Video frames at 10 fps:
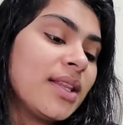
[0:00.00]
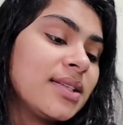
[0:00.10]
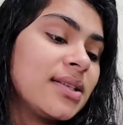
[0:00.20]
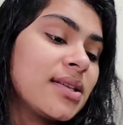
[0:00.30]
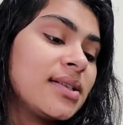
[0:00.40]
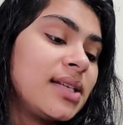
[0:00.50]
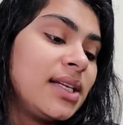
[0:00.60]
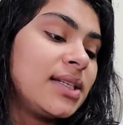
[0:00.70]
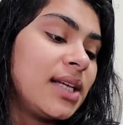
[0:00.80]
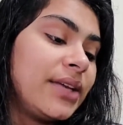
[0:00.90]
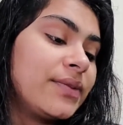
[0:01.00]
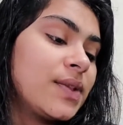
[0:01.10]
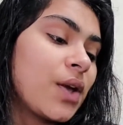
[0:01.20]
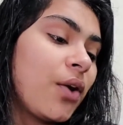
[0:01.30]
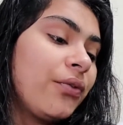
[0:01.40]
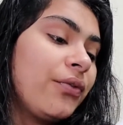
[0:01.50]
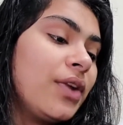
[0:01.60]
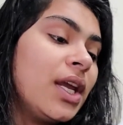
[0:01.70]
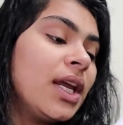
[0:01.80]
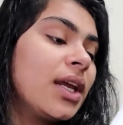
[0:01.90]
This is a Saint Eve
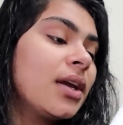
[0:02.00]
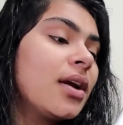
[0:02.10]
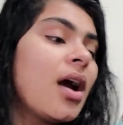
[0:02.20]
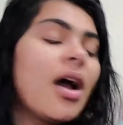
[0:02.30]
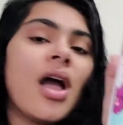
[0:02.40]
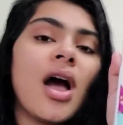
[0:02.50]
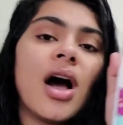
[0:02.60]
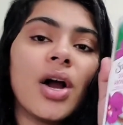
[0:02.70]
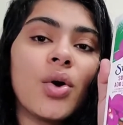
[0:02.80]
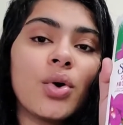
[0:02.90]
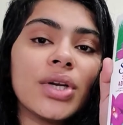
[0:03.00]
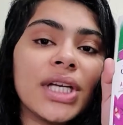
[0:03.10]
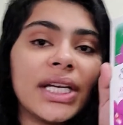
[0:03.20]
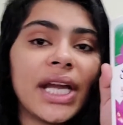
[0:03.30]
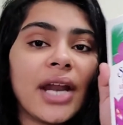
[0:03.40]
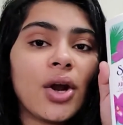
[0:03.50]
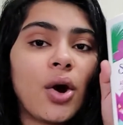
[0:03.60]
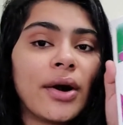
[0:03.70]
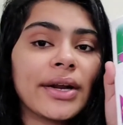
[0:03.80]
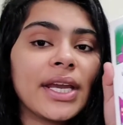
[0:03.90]
softening coconut and
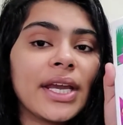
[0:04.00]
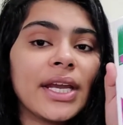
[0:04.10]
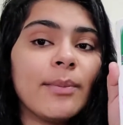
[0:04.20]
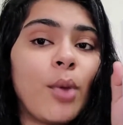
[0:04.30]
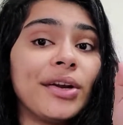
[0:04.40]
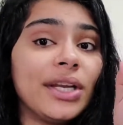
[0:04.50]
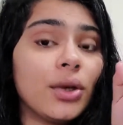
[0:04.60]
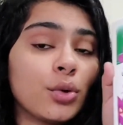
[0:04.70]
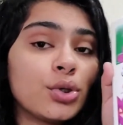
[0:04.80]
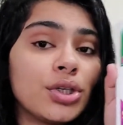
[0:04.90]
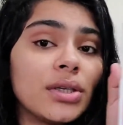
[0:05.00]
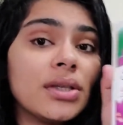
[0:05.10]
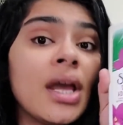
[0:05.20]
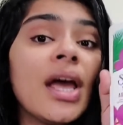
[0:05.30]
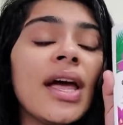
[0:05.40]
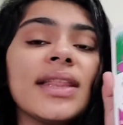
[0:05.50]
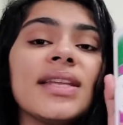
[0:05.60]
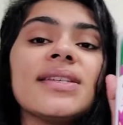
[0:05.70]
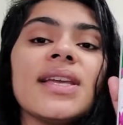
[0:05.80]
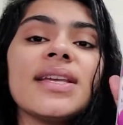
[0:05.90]
orchid body lotion.
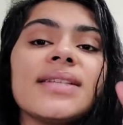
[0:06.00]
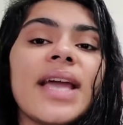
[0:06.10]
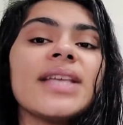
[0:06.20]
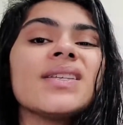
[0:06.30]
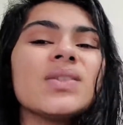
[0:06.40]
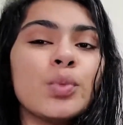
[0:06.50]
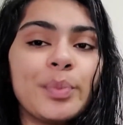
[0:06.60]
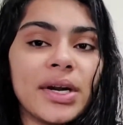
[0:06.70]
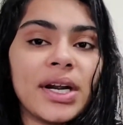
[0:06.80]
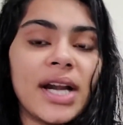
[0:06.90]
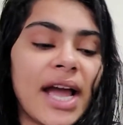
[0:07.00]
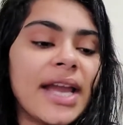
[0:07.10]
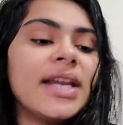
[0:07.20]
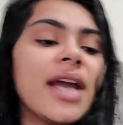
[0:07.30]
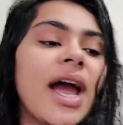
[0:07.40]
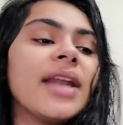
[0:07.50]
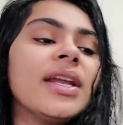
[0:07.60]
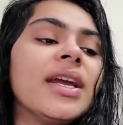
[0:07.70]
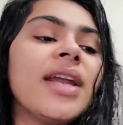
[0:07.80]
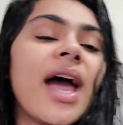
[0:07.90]
This is like super light and
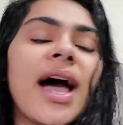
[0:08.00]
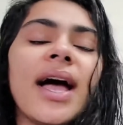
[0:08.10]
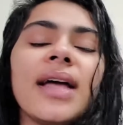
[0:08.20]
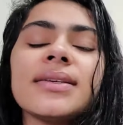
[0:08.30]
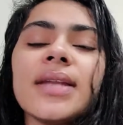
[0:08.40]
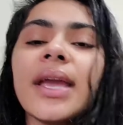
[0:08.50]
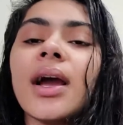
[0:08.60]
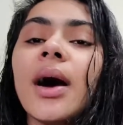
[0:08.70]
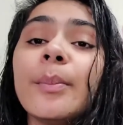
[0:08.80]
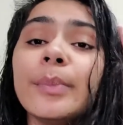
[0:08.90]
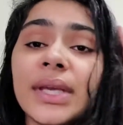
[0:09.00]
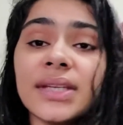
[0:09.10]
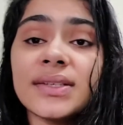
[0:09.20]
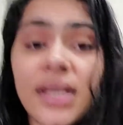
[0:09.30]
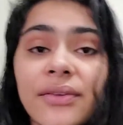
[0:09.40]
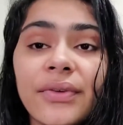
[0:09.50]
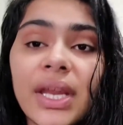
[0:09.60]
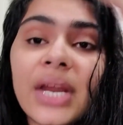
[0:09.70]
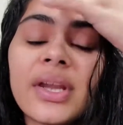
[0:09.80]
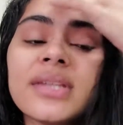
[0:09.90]
it has like amazing
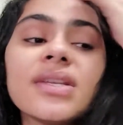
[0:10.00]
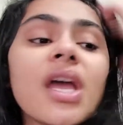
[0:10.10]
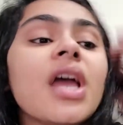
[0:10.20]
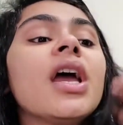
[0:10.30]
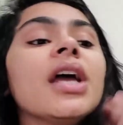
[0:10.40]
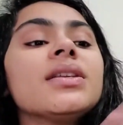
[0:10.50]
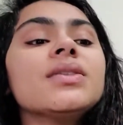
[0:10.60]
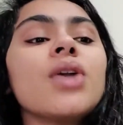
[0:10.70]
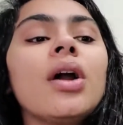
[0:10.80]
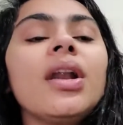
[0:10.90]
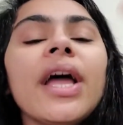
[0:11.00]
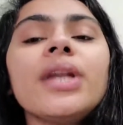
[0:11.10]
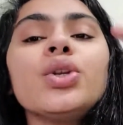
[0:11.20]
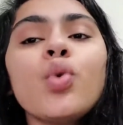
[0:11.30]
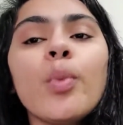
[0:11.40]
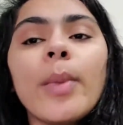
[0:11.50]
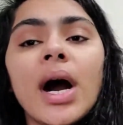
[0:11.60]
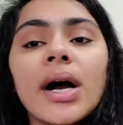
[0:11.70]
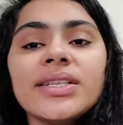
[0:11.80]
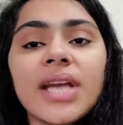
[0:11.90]
fragrance. It's not like too
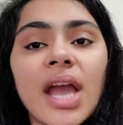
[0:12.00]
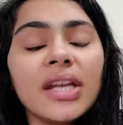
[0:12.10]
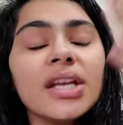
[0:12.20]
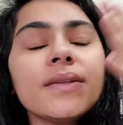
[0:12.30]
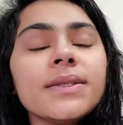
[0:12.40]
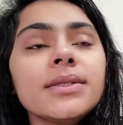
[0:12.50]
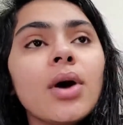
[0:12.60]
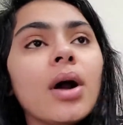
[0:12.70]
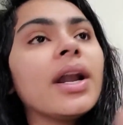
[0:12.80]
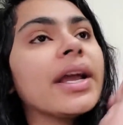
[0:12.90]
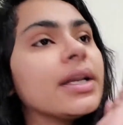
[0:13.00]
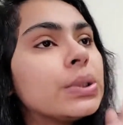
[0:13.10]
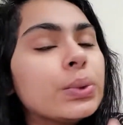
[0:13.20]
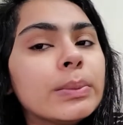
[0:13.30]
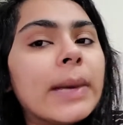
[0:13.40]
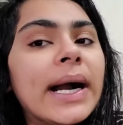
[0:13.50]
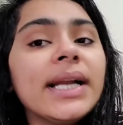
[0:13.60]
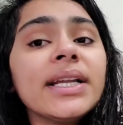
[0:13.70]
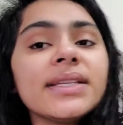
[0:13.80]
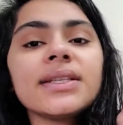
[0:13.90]
much and it's not like too
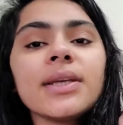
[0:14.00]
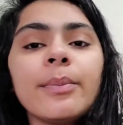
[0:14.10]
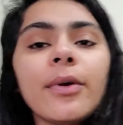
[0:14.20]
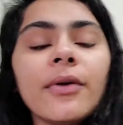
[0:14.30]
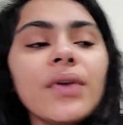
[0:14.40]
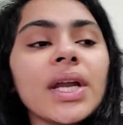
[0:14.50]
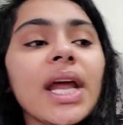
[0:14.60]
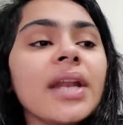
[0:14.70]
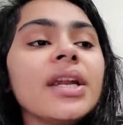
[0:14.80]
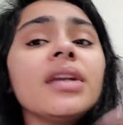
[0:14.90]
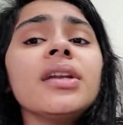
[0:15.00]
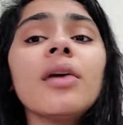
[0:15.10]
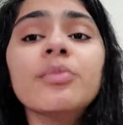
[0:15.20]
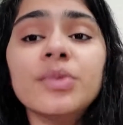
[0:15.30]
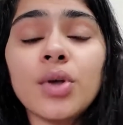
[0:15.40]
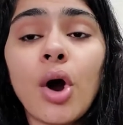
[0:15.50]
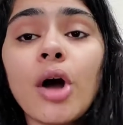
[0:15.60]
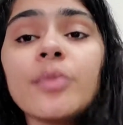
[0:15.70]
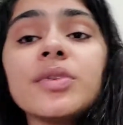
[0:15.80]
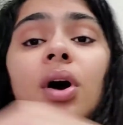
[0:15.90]
mild. It's the perfect, and it
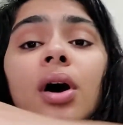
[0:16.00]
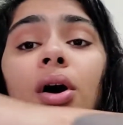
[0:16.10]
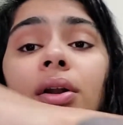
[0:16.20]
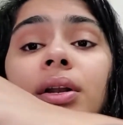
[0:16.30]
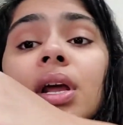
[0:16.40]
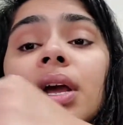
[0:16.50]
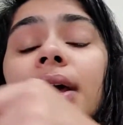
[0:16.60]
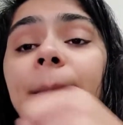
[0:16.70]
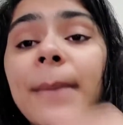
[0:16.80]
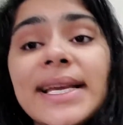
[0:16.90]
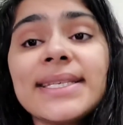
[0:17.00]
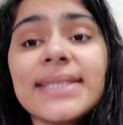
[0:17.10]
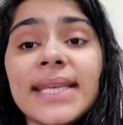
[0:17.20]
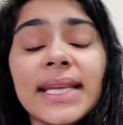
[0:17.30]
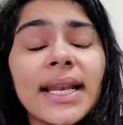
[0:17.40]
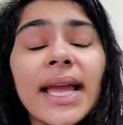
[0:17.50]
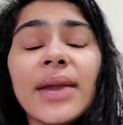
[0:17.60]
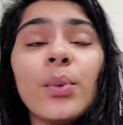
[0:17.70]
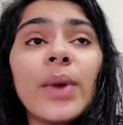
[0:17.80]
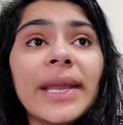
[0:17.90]
absorbs on my skin like
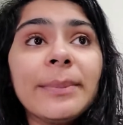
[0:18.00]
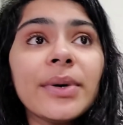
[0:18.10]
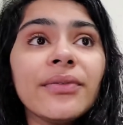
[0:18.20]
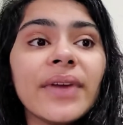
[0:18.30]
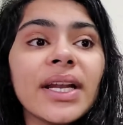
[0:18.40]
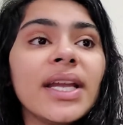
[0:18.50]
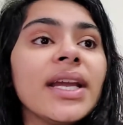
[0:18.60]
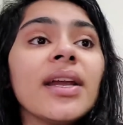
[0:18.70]
very perfectly.